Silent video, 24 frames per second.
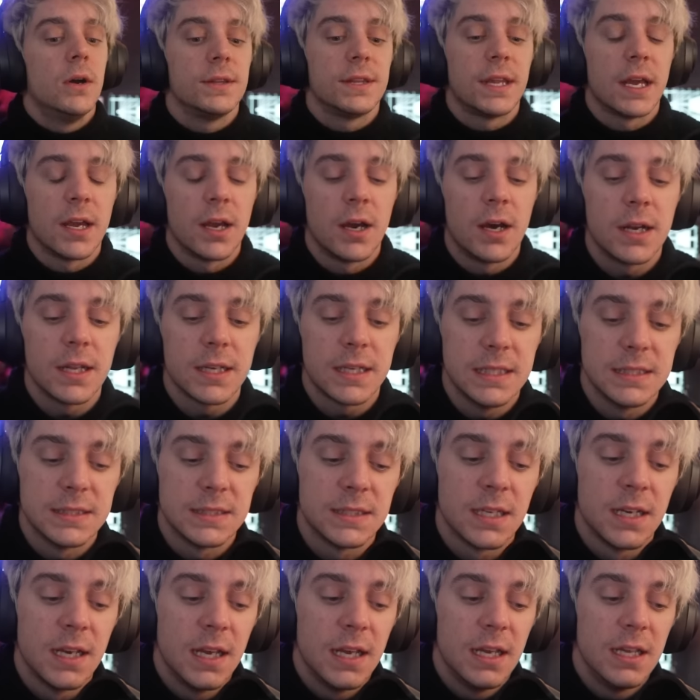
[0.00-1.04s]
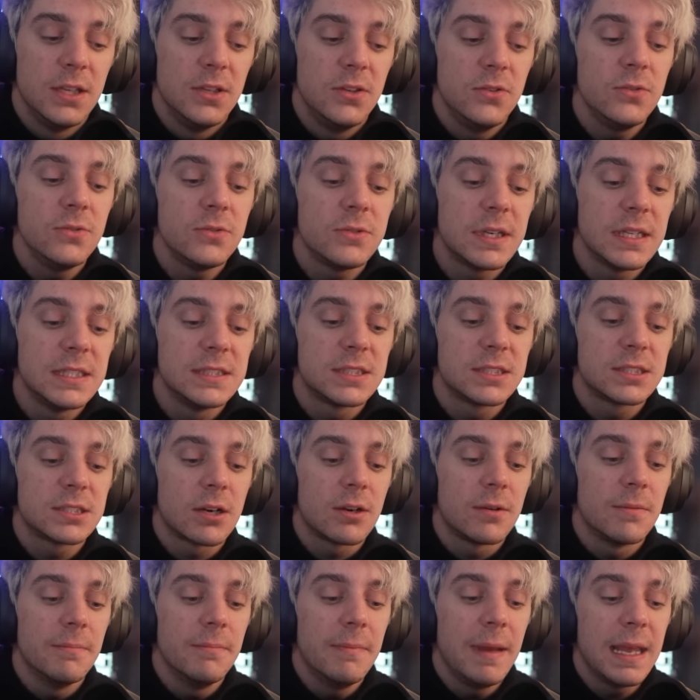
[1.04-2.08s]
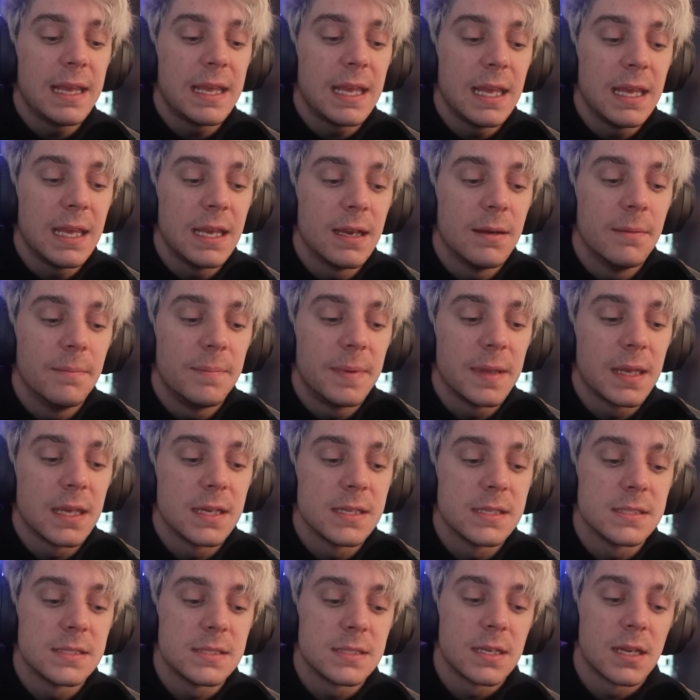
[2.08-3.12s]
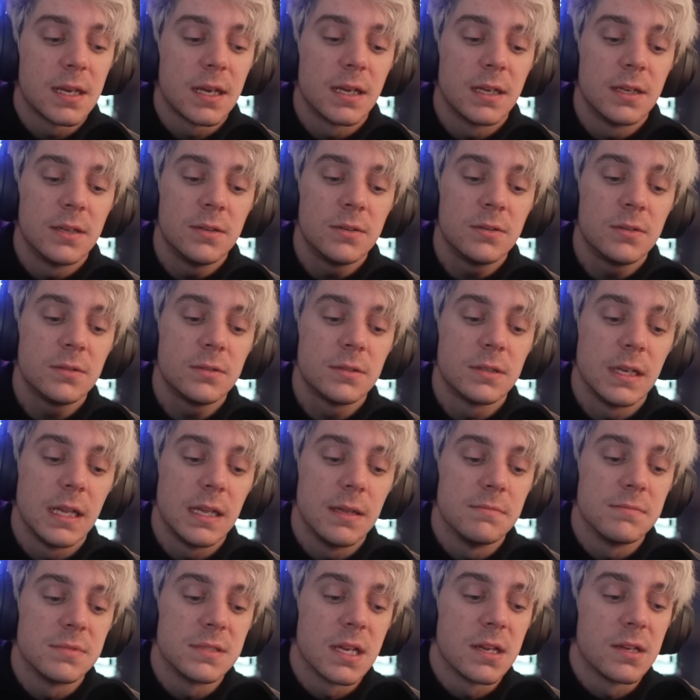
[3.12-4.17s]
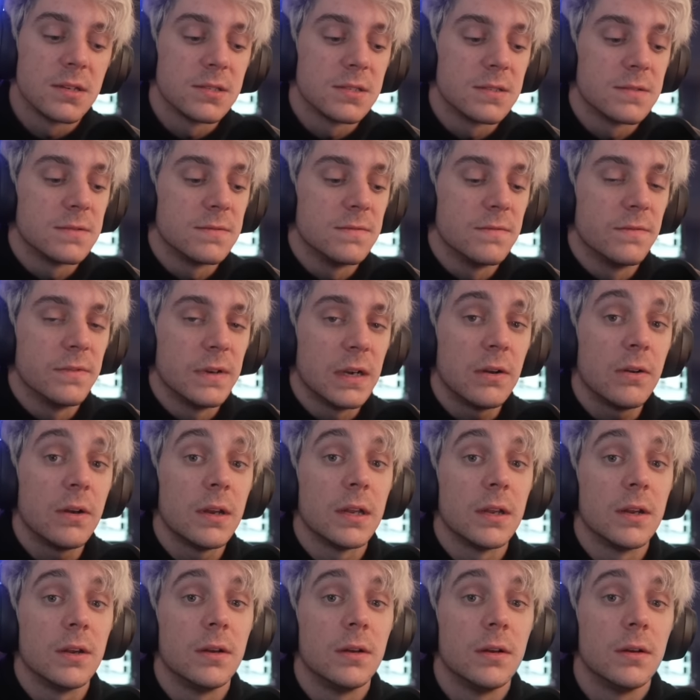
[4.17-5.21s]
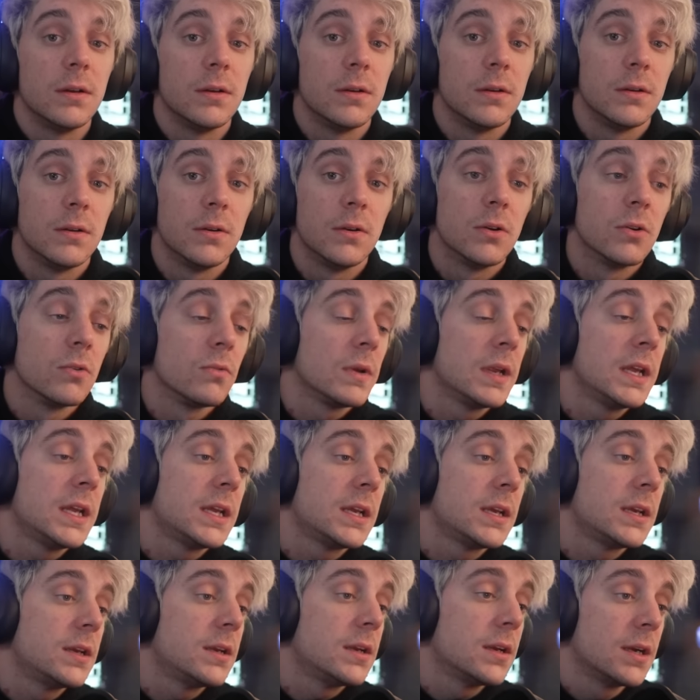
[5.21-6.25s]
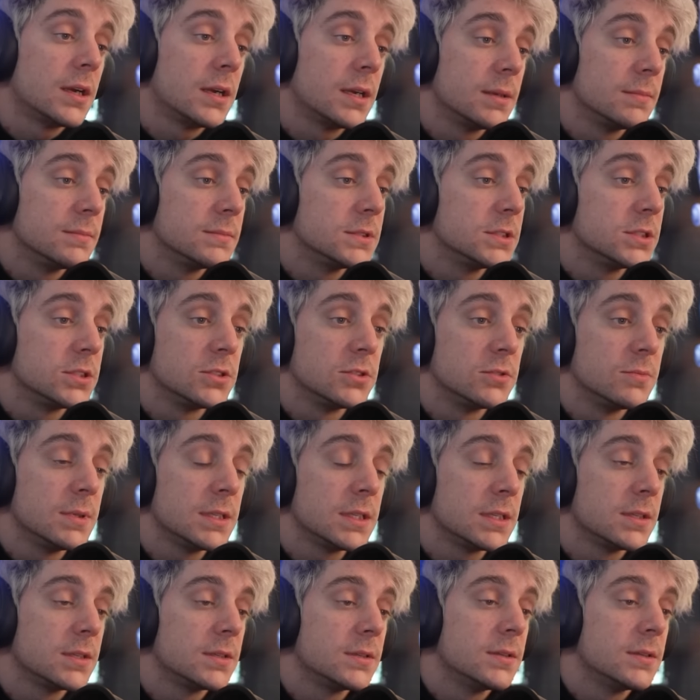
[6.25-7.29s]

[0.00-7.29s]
Dionicus, you can start making, because your name sounds very Greek, I'm assuming.